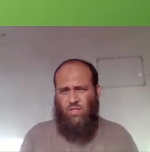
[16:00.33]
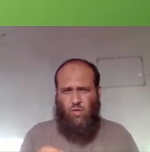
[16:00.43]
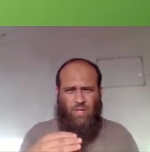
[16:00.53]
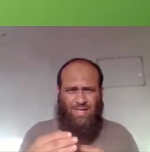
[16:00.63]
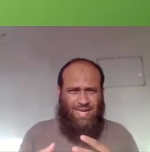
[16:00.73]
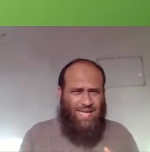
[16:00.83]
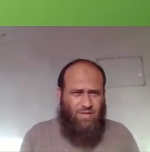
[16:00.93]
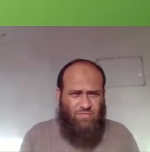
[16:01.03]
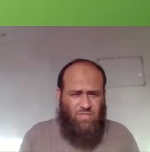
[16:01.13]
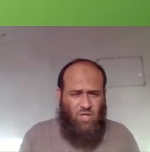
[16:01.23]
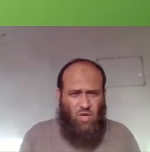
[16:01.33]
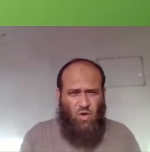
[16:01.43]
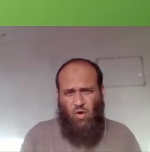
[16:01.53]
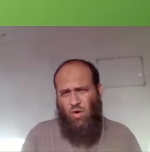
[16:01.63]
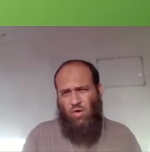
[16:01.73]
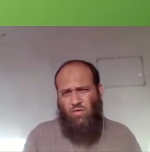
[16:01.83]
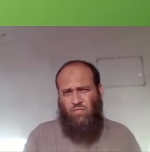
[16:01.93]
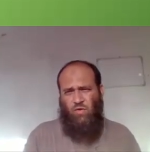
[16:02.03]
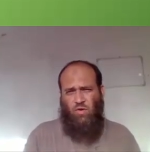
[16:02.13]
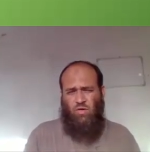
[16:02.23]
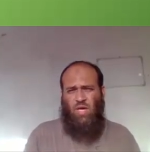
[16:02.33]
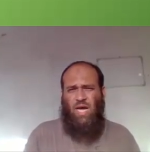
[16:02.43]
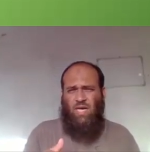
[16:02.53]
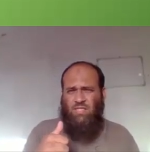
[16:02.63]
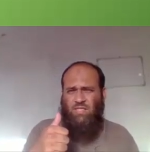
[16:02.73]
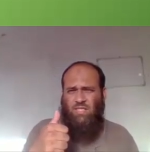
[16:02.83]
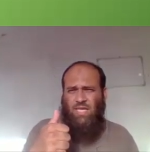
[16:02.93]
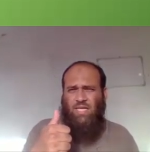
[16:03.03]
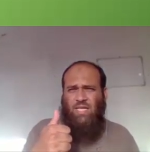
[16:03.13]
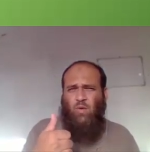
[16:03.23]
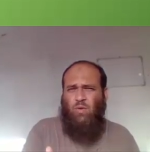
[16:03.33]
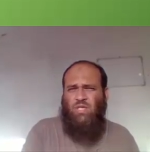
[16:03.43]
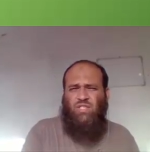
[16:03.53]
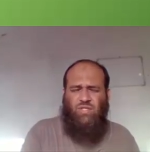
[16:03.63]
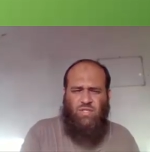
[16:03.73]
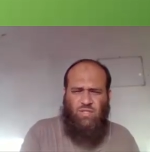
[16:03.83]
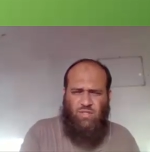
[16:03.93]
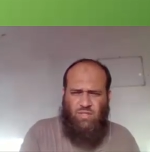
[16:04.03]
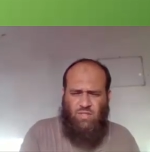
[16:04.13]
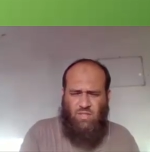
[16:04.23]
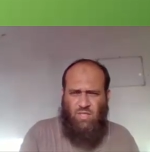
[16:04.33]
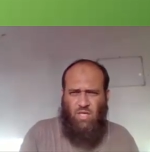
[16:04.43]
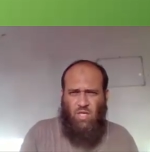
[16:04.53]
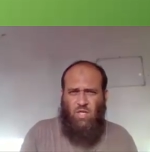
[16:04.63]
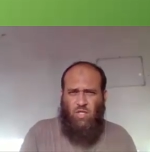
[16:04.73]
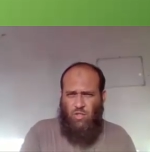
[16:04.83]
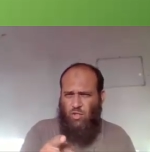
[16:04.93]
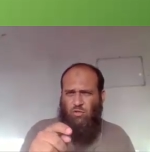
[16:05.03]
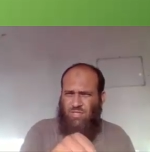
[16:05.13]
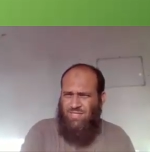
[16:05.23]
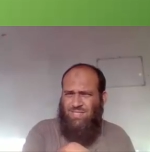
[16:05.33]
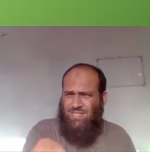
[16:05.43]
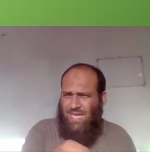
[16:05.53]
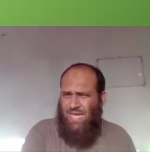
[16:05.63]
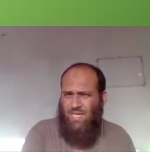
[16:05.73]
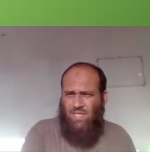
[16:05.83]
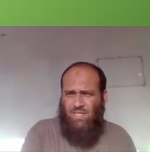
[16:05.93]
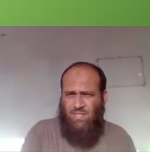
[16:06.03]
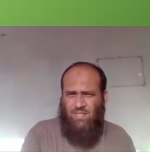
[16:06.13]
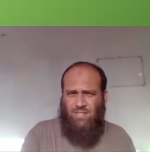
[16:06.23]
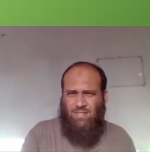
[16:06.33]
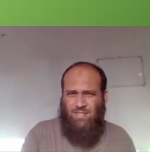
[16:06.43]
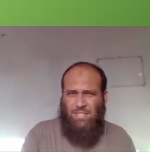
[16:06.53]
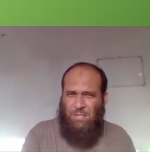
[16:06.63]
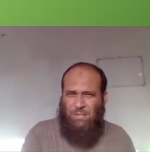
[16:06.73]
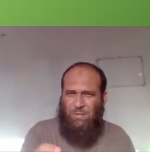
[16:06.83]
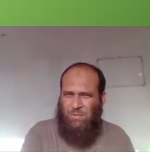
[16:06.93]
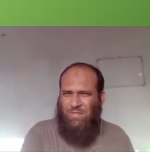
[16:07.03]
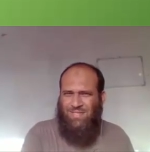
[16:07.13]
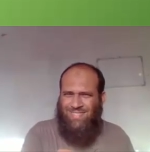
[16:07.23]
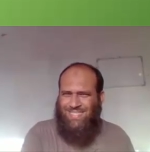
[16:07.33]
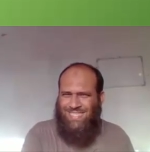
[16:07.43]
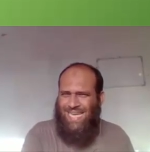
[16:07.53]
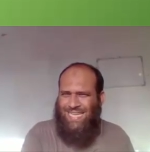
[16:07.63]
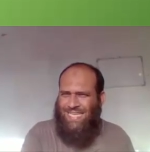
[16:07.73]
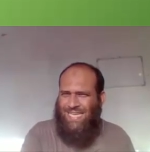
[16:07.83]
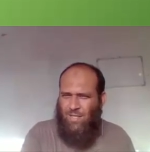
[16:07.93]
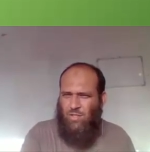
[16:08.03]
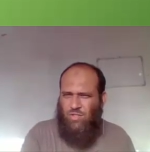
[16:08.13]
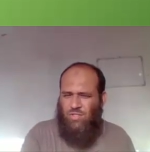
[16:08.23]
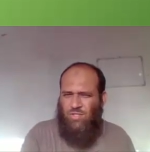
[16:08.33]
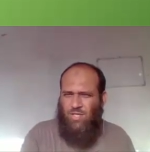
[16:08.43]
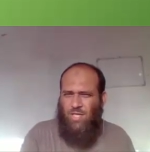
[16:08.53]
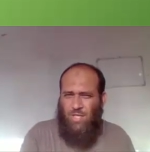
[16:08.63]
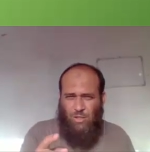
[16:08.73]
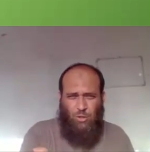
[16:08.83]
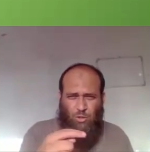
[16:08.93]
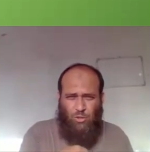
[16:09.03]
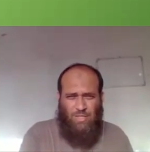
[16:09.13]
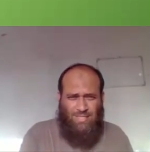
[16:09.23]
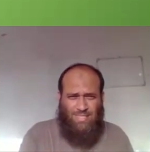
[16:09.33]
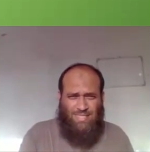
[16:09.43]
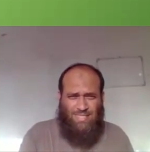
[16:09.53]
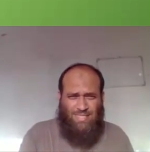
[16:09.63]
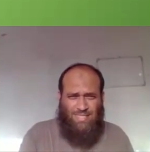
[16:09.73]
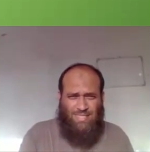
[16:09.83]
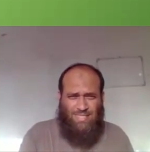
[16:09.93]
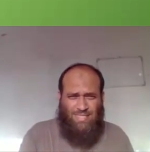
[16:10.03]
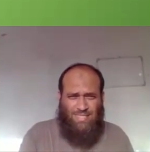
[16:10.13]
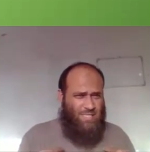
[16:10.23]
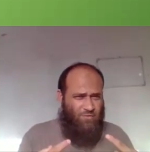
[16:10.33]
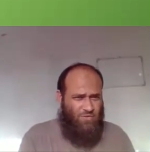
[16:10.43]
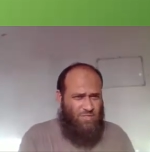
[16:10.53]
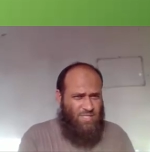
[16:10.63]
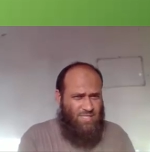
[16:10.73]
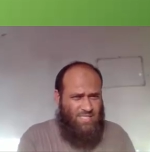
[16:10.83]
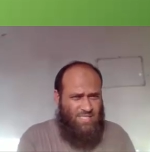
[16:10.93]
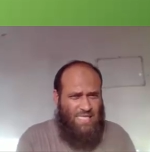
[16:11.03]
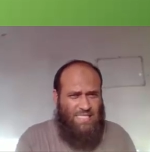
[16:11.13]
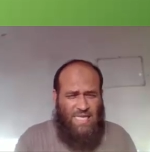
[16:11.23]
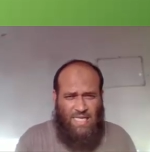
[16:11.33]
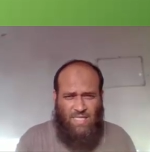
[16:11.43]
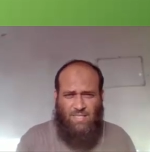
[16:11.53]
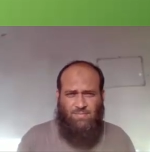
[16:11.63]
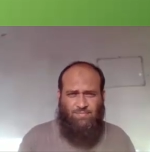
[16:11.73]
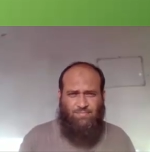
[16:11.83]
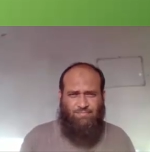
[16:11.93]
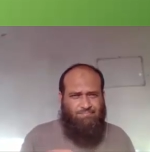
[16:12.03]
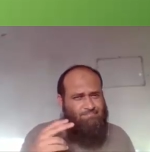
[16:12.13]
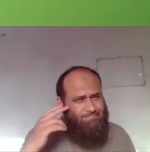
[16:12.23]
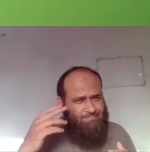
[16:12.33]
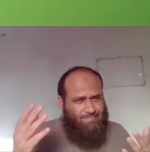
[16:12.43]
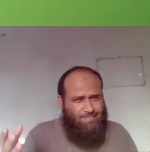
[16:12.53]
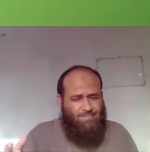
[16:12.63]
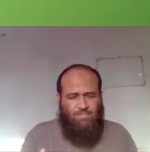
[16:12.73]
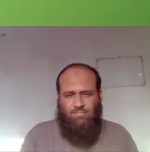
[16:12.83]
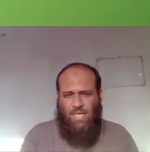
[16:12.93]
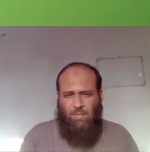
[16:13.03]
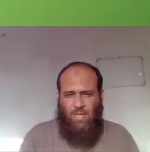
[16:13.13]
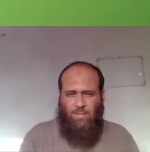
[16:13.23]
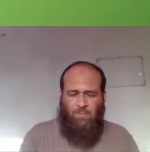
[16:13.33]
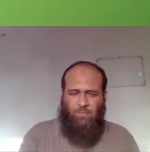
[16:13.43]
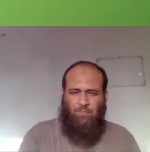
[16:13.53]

showing negatives or for asking questions. Do you understand? Do you understand English? Do you understand when Safar sir is teaching? Maybe.